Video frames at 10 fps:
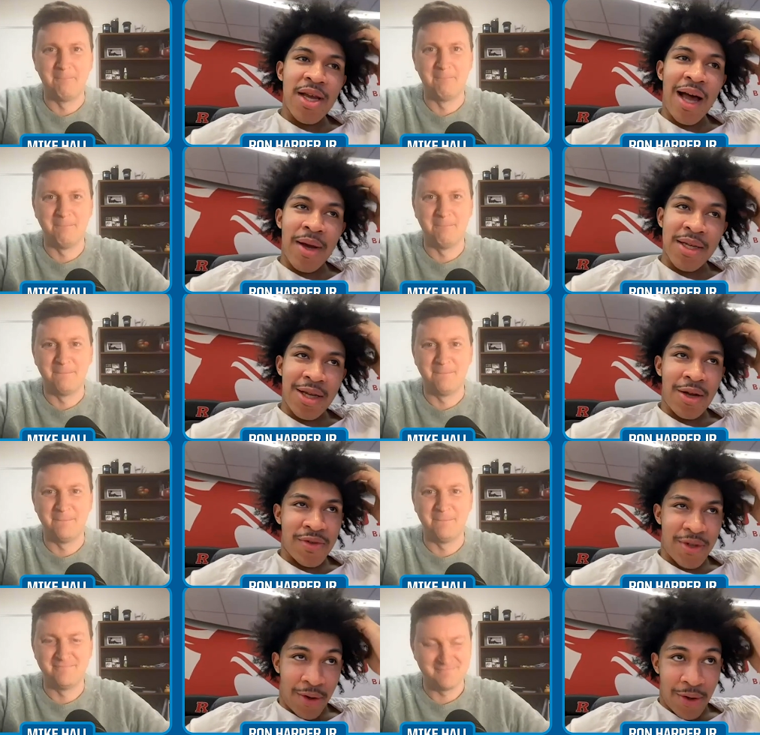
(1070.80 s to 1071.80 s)
Speaker 1: MJ guy myself,
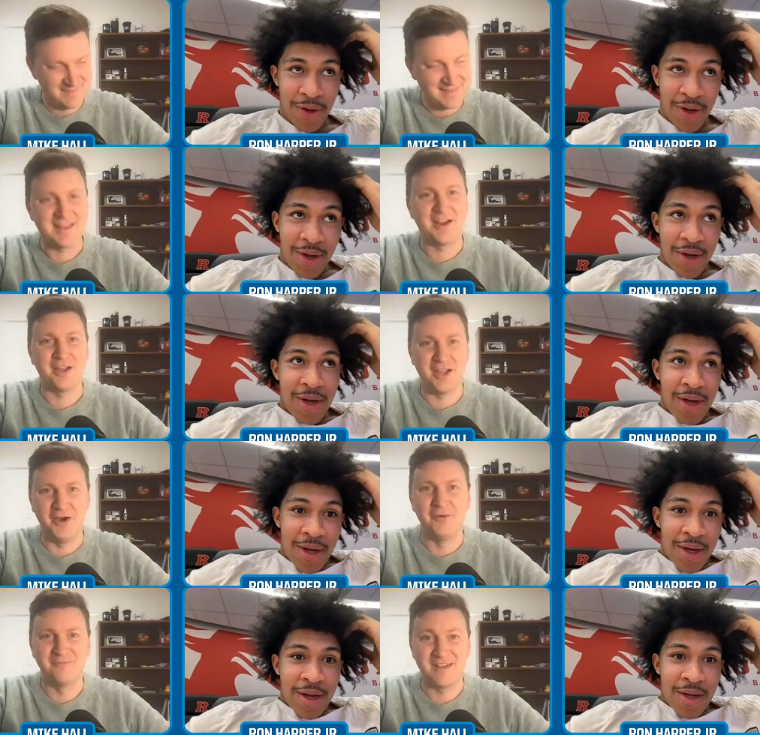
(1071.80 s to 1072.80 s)
so there you
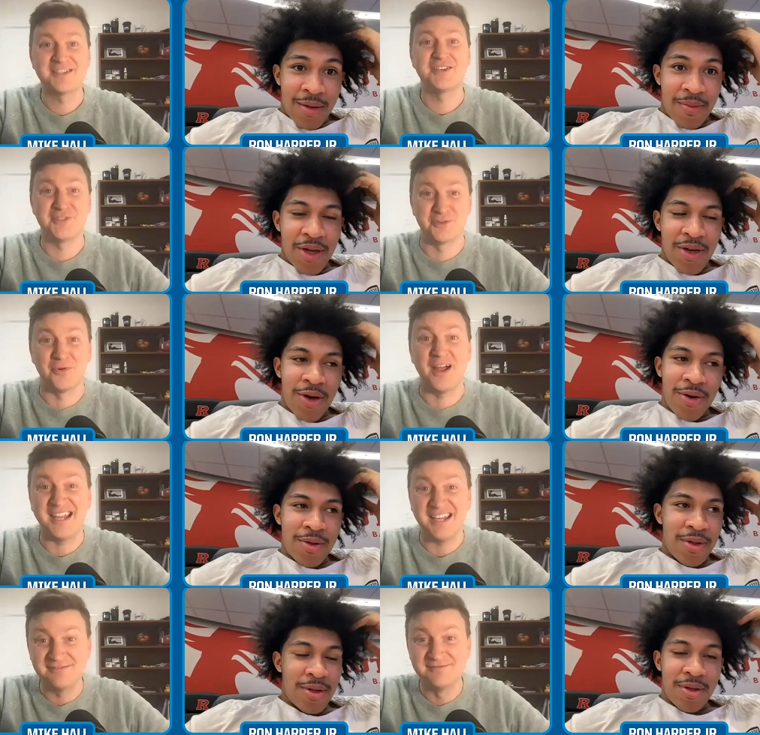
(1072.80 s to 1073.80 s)
go. That's because you're you know, right.
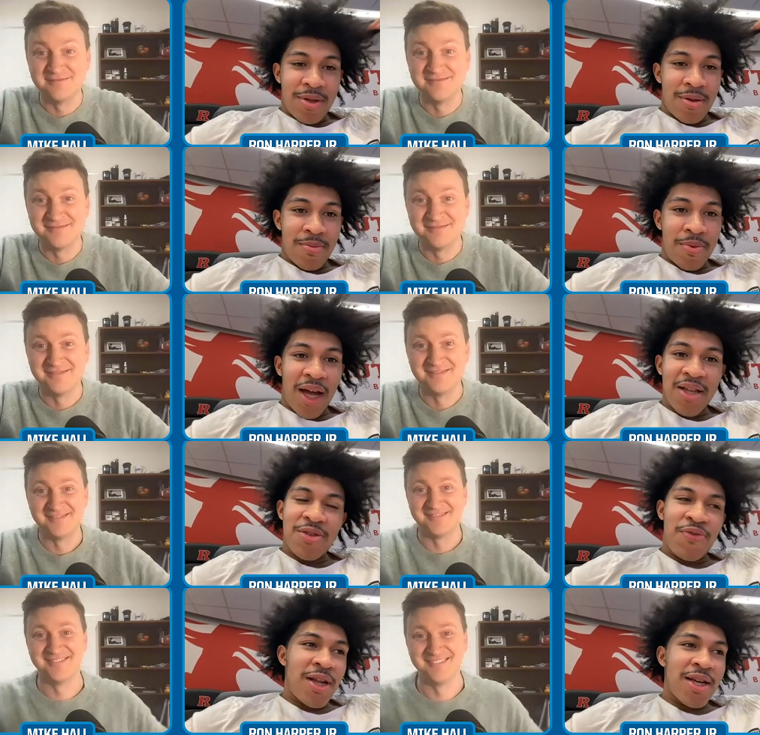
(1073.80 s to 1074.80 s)
But I
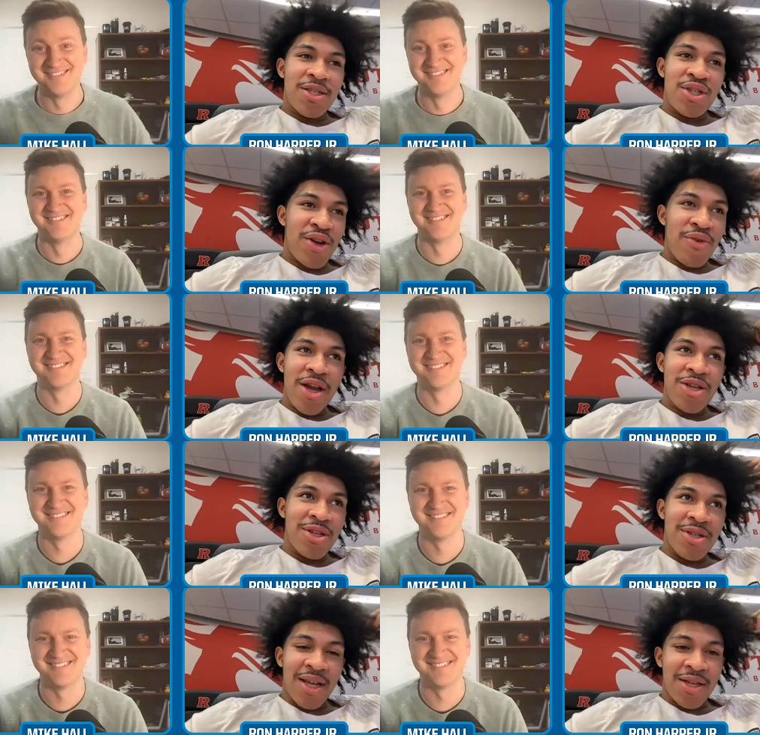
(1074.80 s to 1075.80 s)
just feel like it's
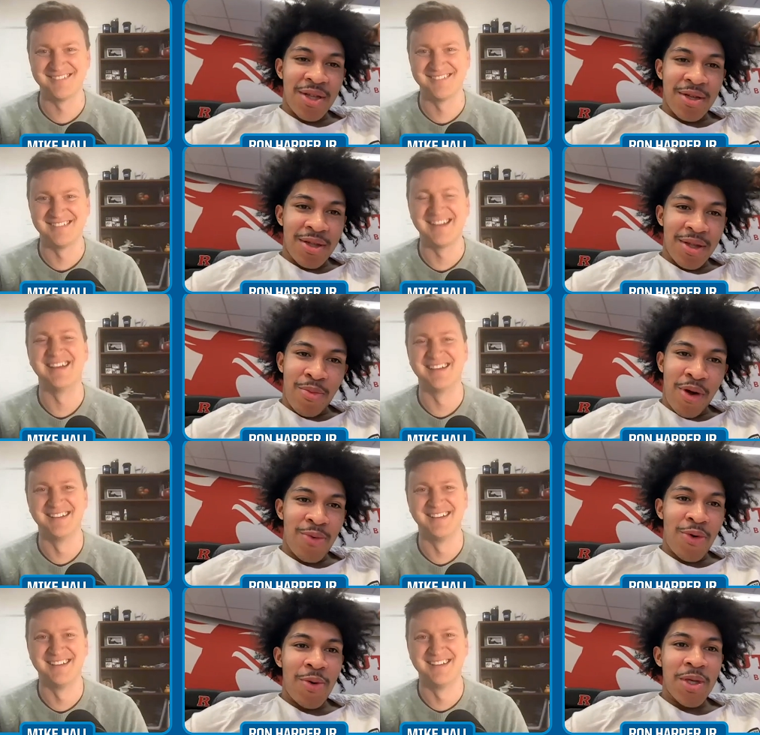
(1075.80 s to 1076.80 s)
generations. Like Le- LeBron
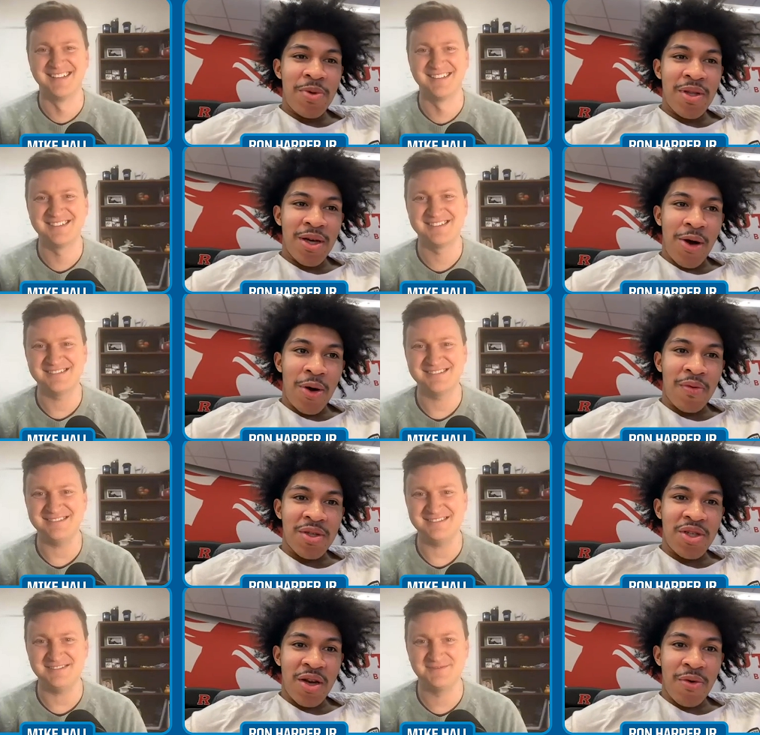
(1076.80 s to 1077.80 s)
will always be the goat of
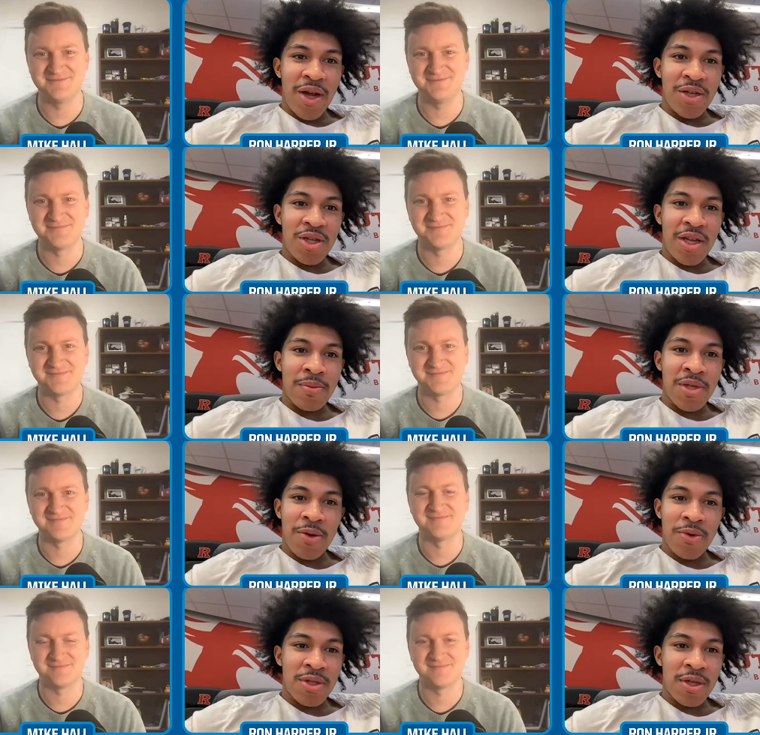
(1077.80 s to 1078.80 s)
this generation.
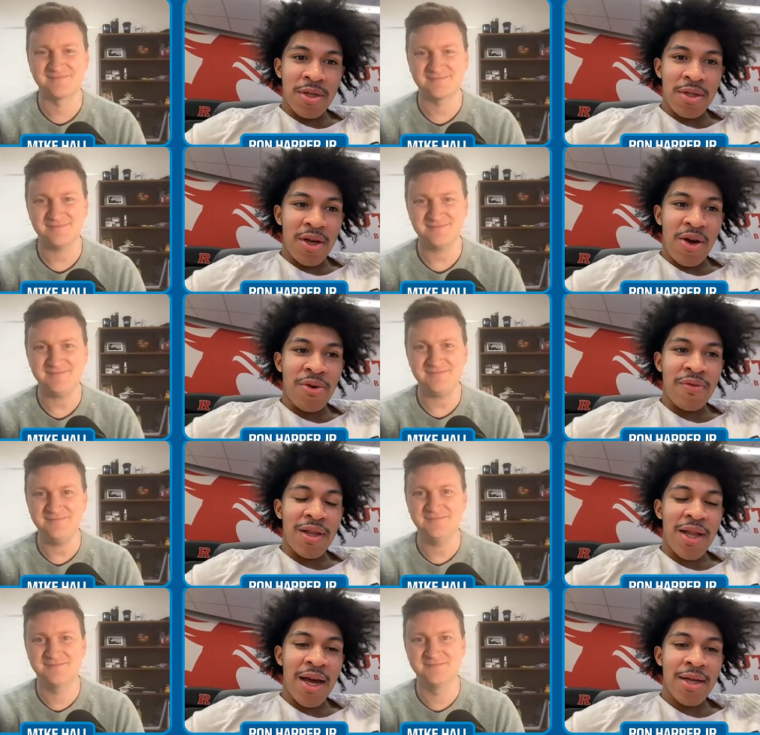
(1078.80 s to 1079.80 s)
MJ was the, the goat of the
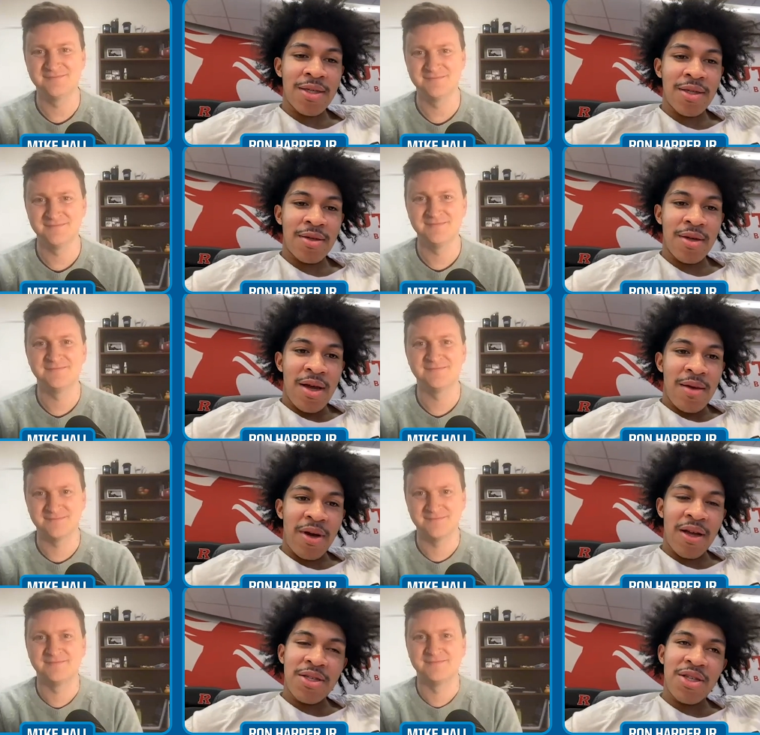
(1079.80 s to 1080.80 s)
last.
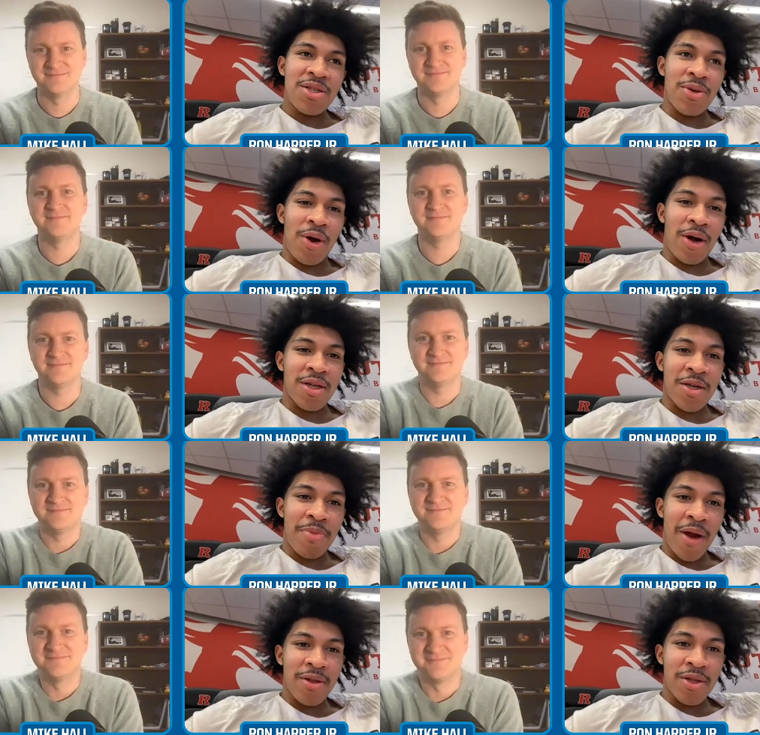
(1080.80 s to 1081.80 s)
But it's just so hard to
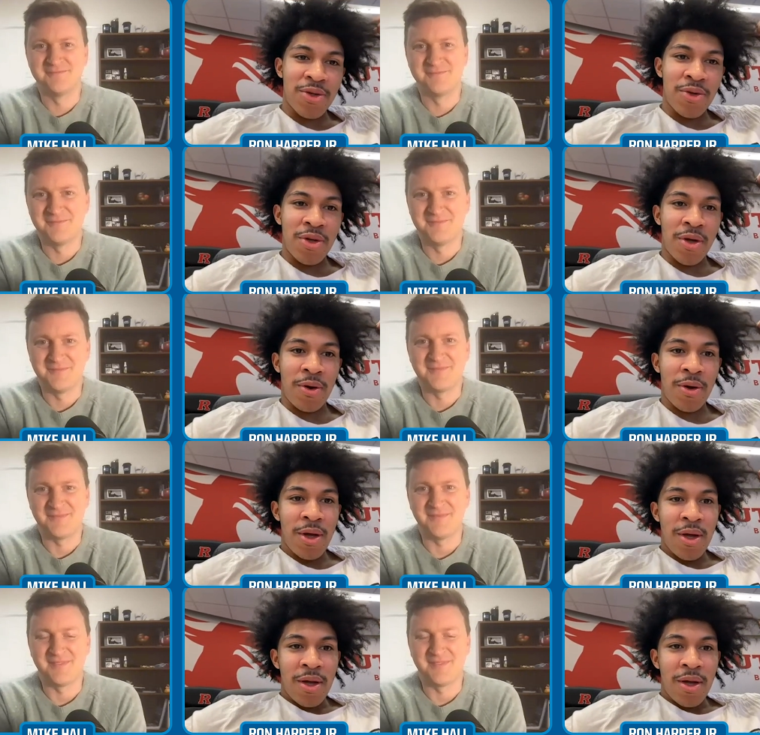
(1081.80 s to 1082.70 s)
compare the two. You know,